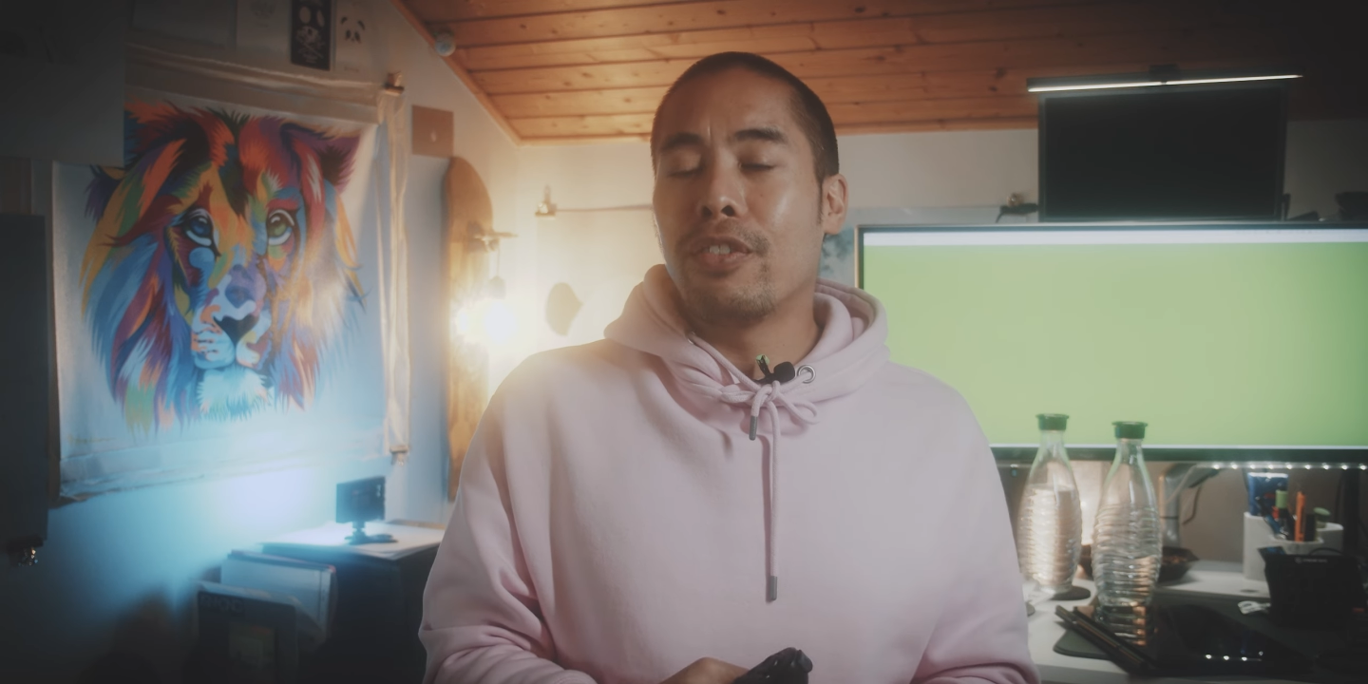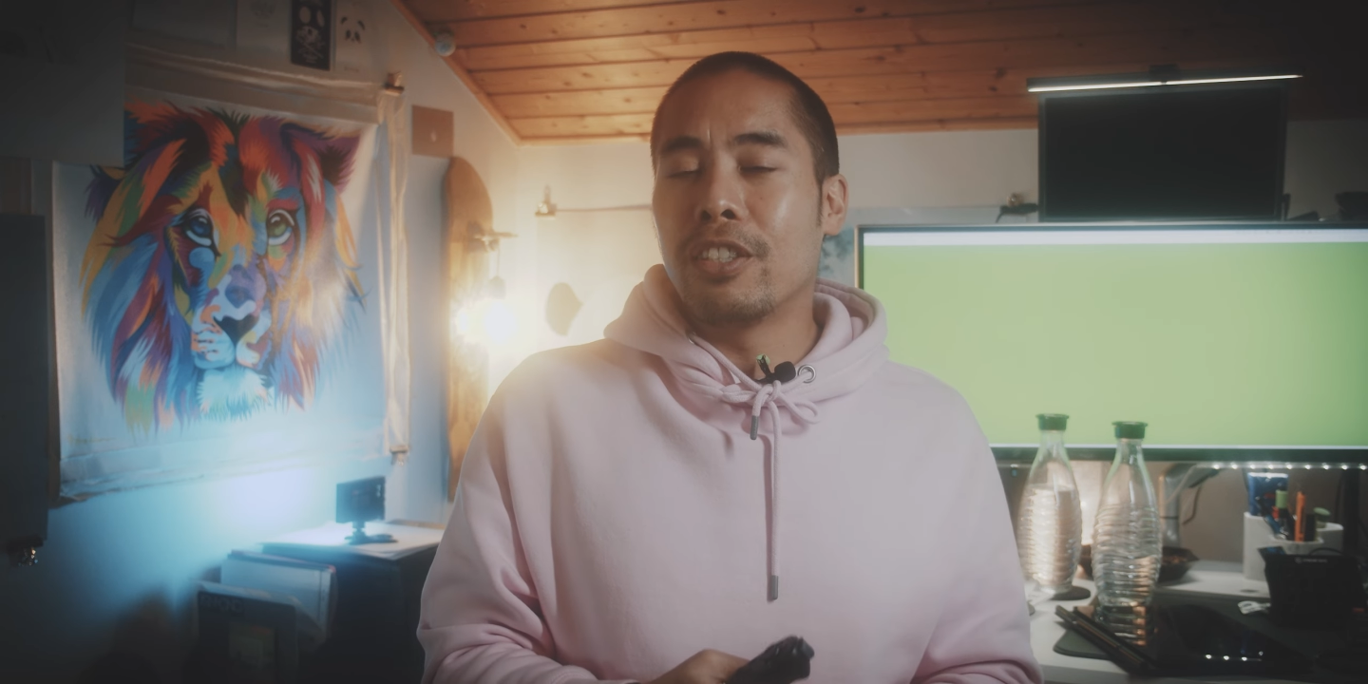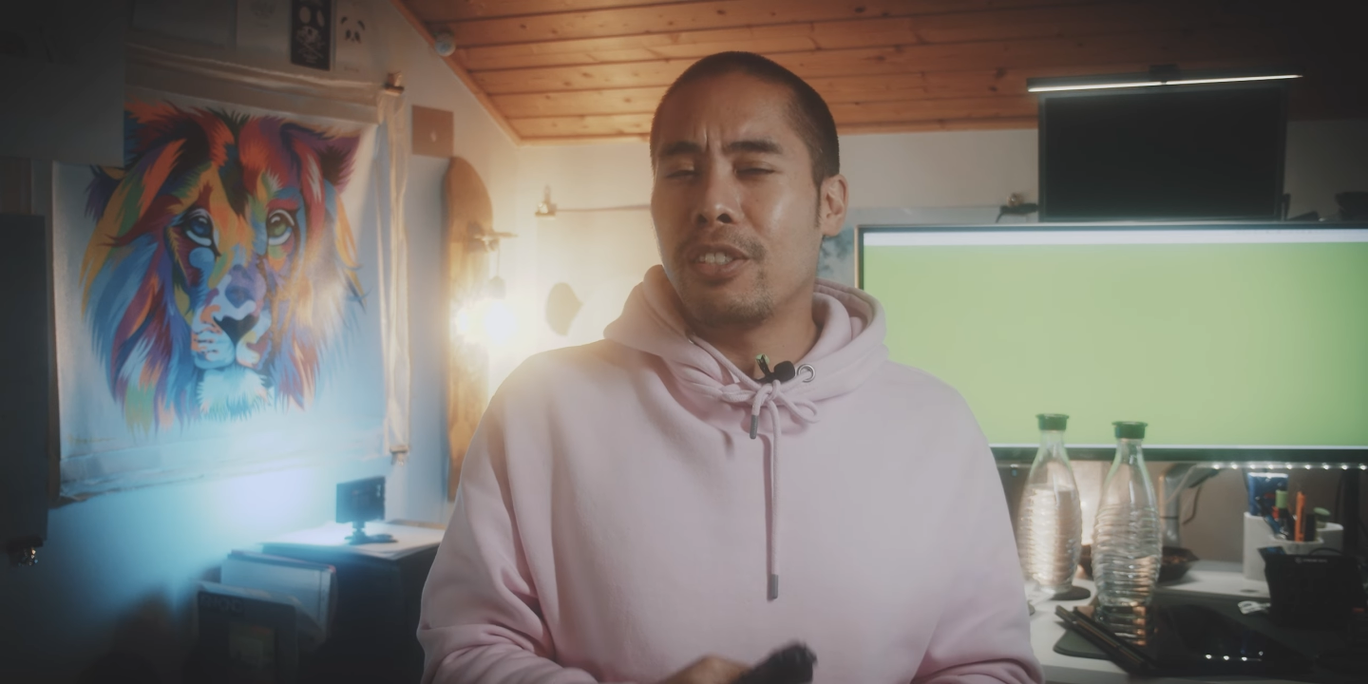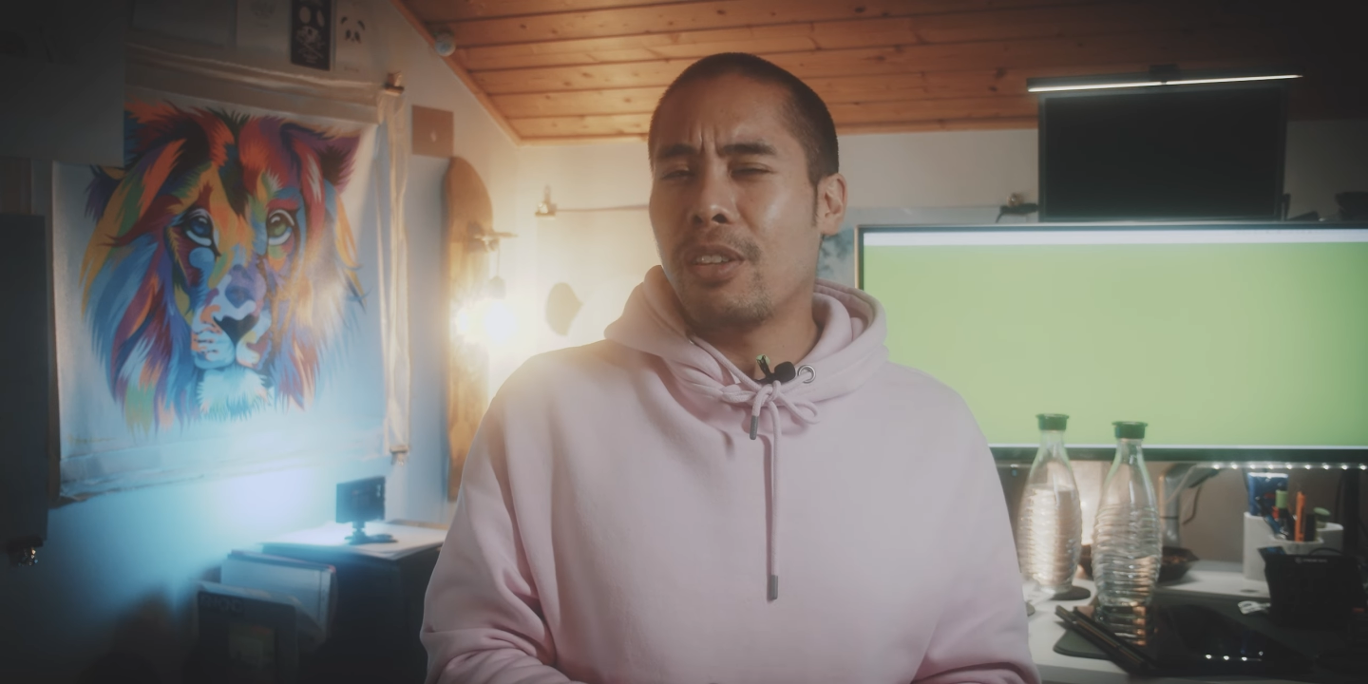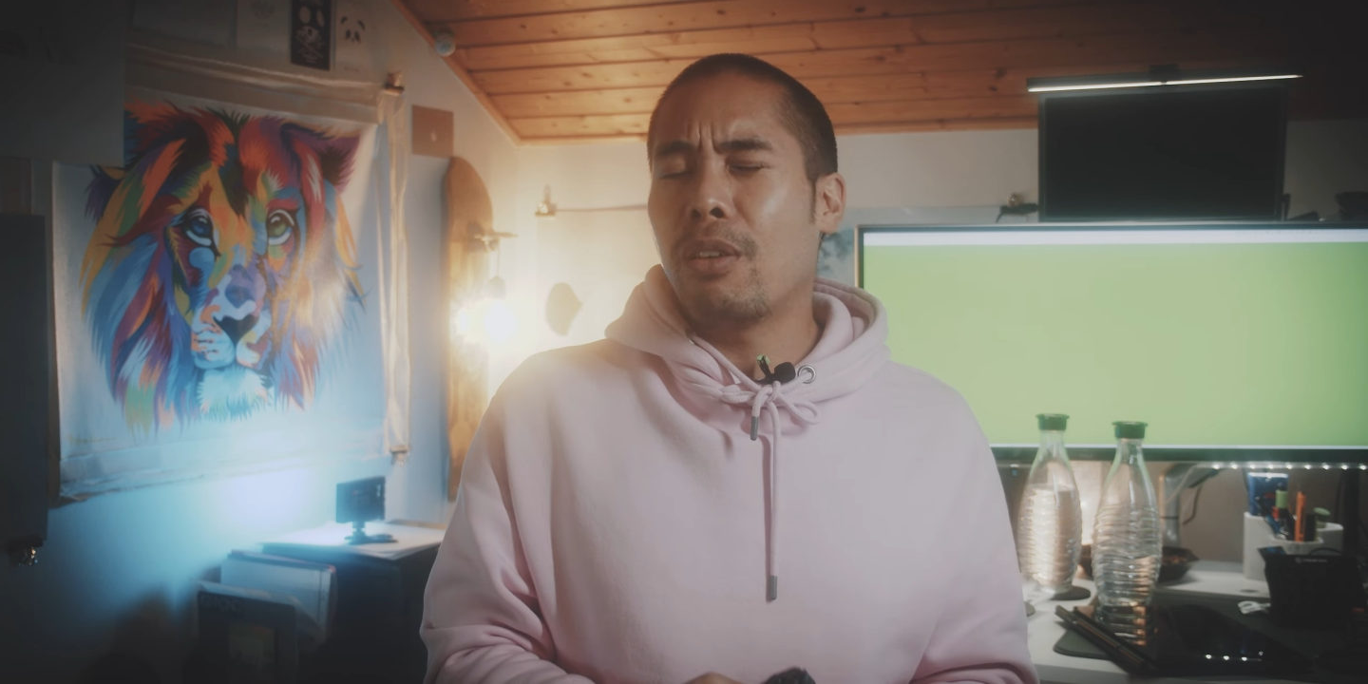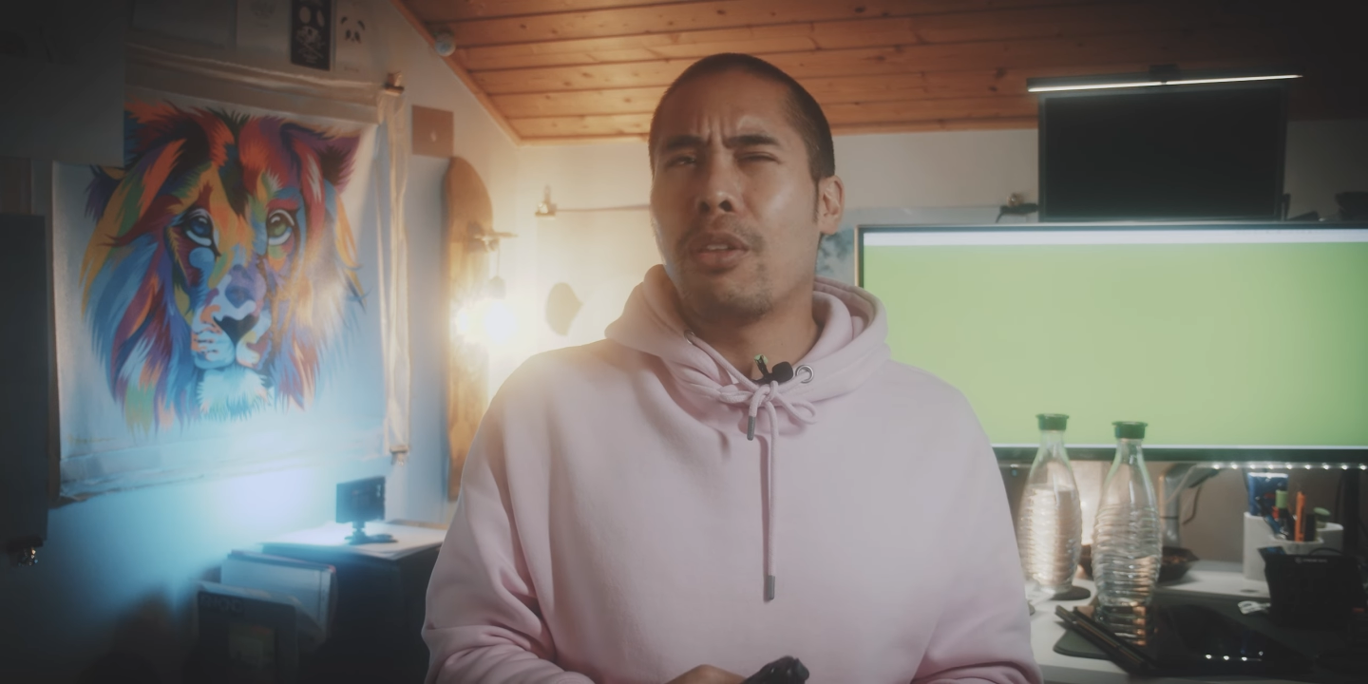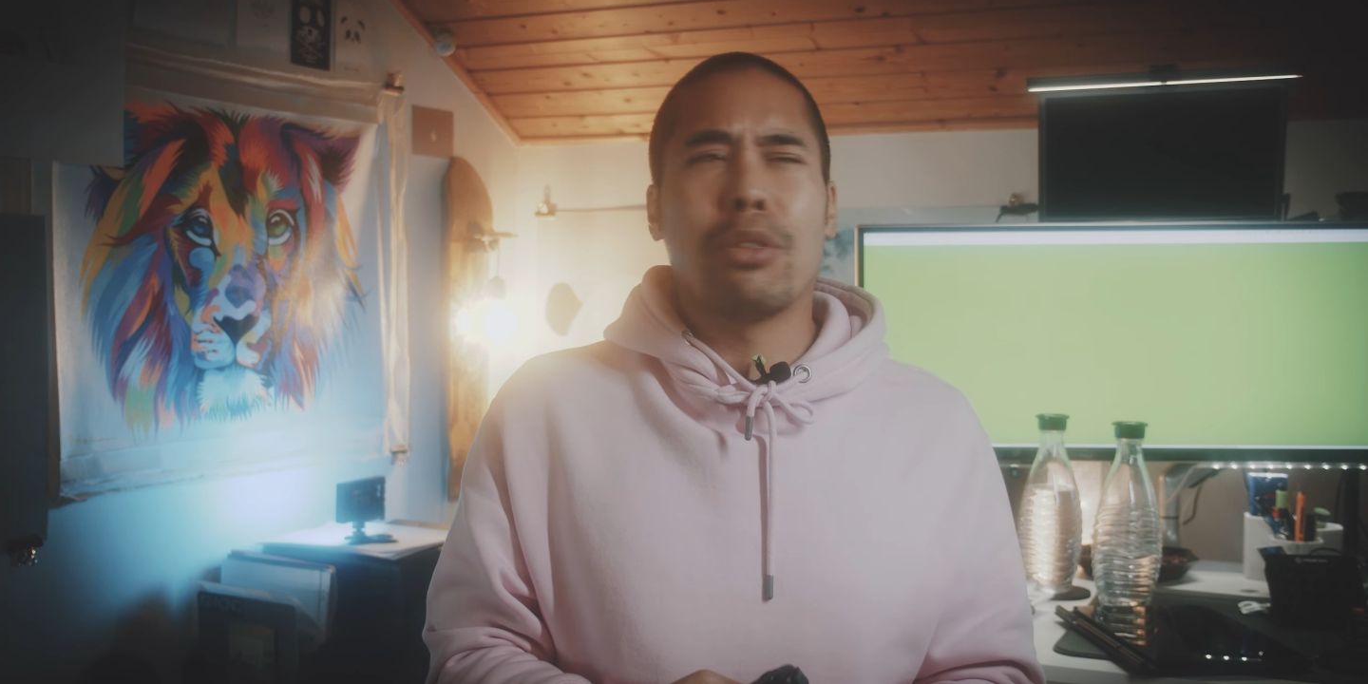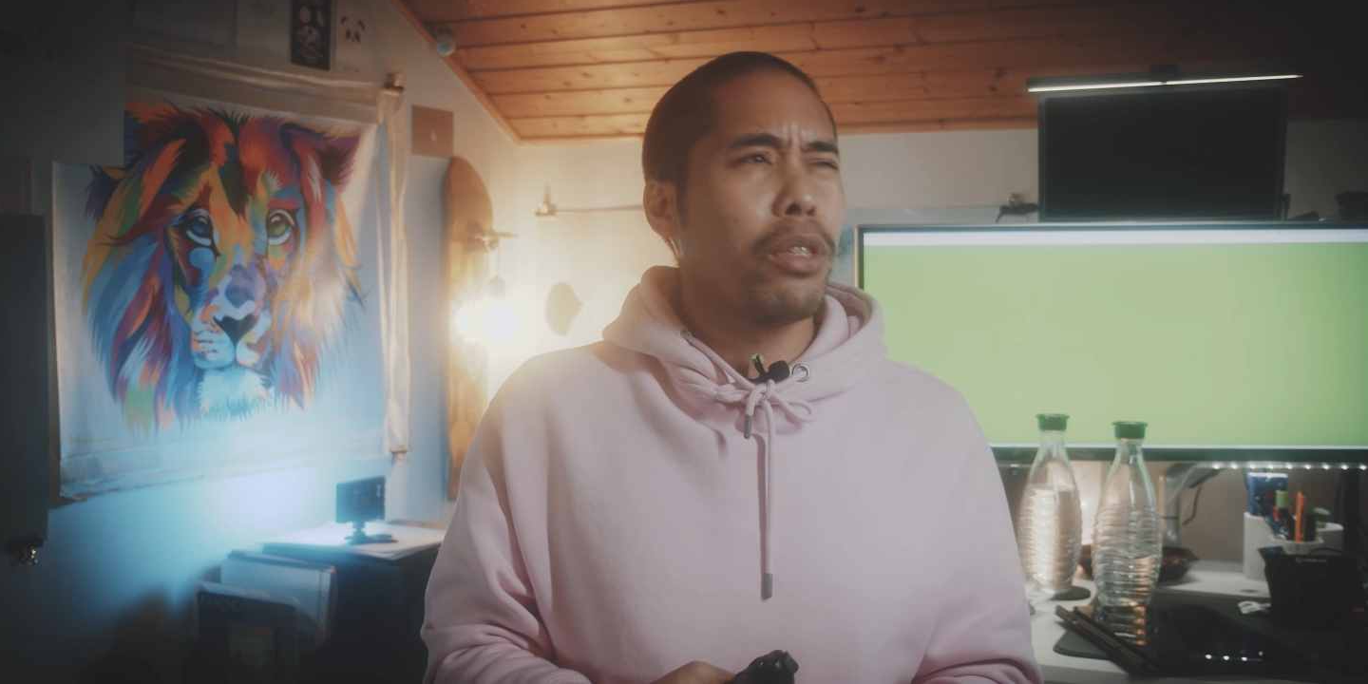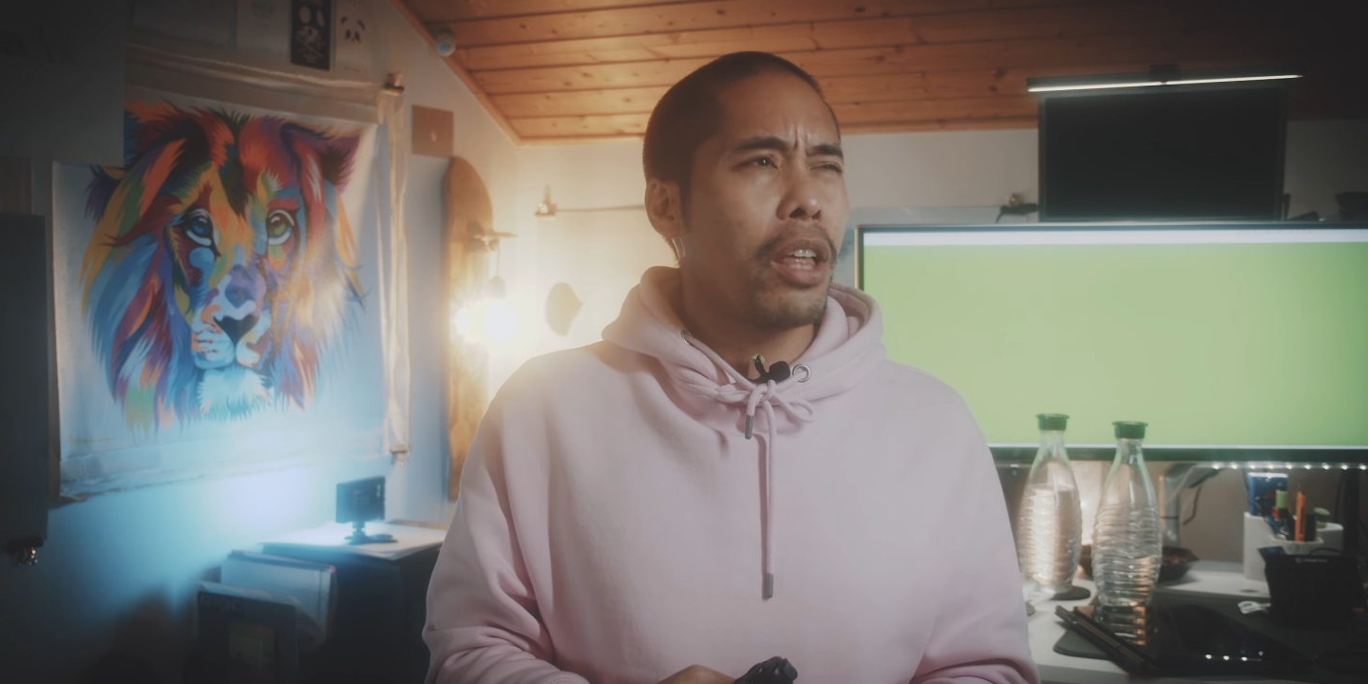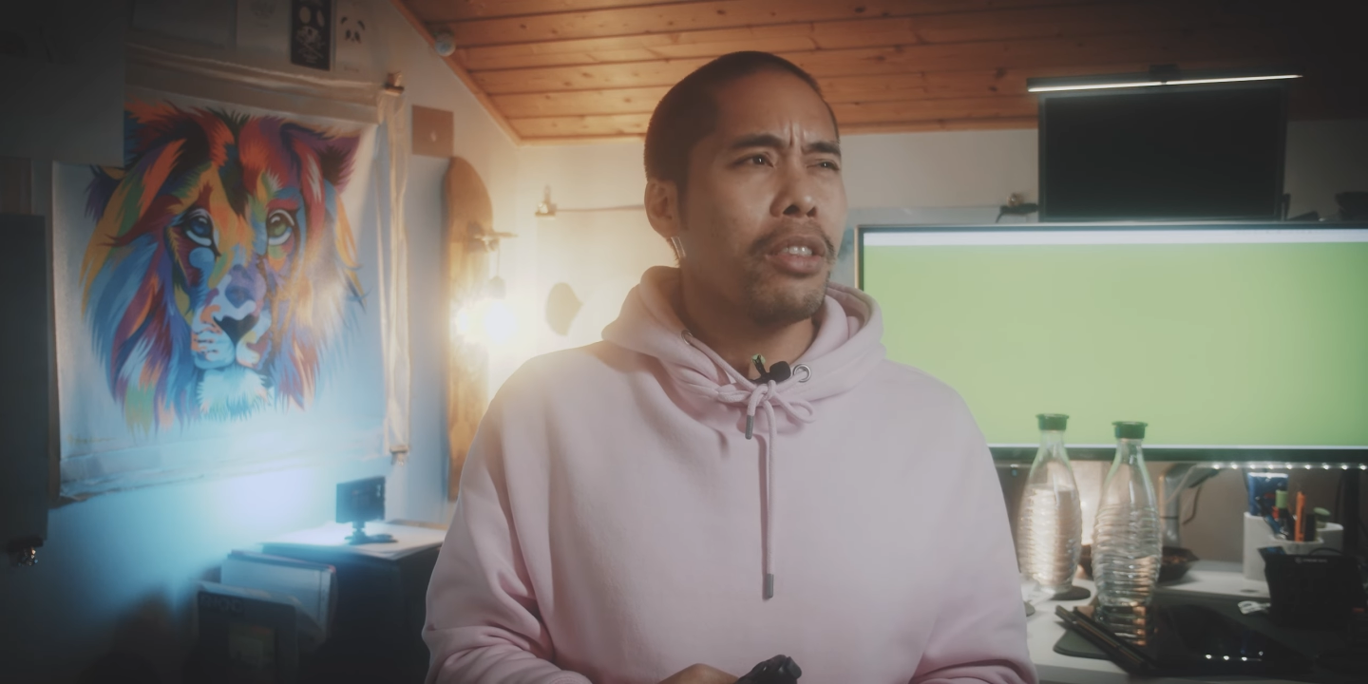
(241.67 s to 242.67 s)
and
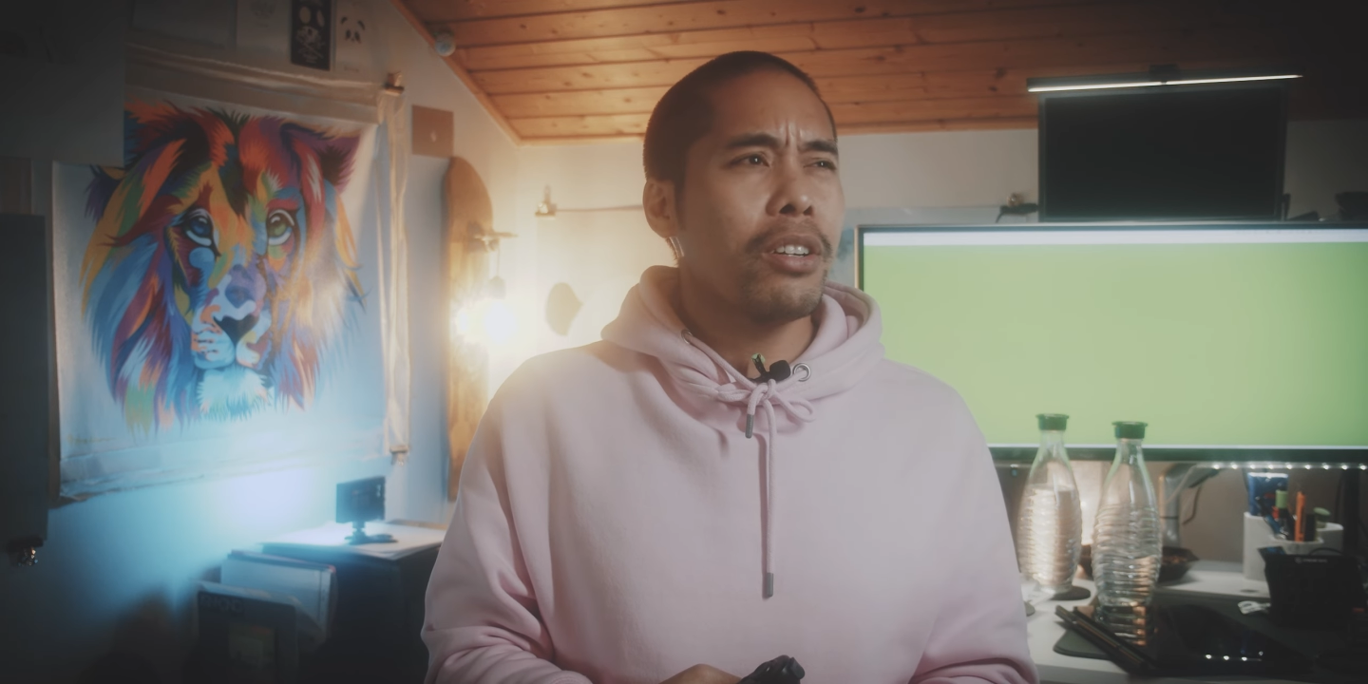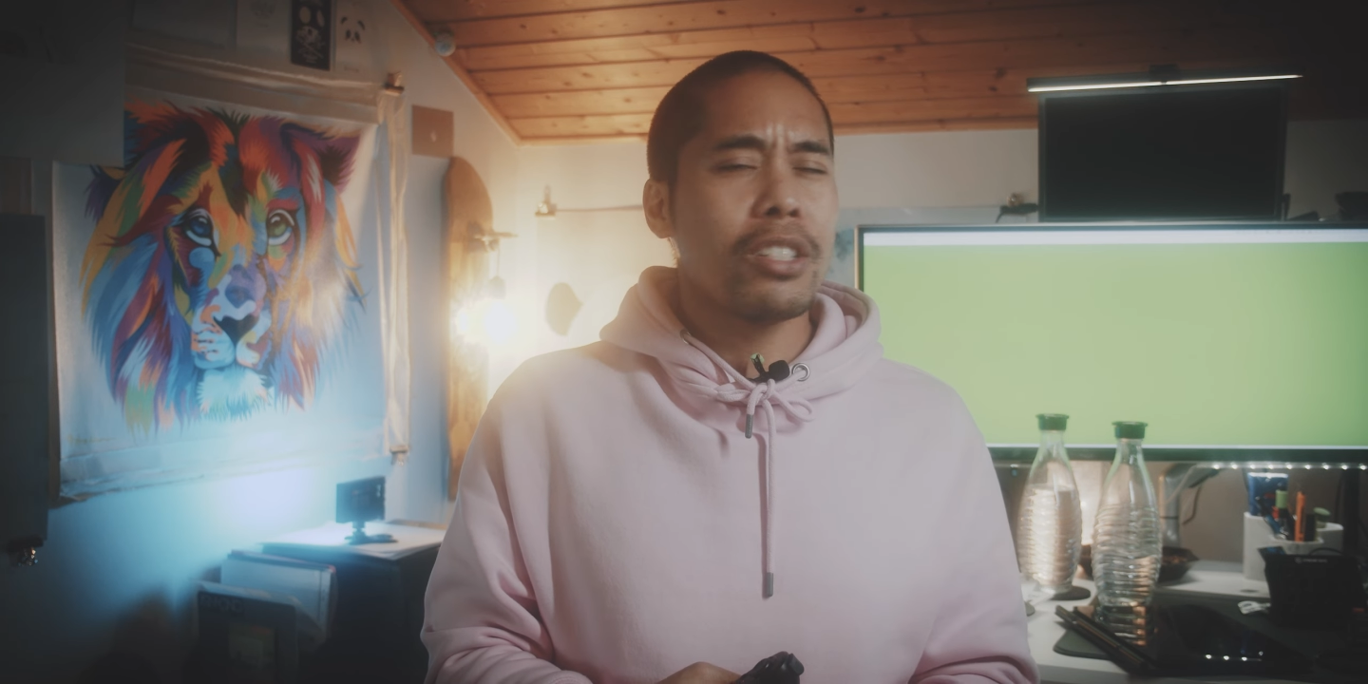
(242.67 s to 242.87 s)
Thunder.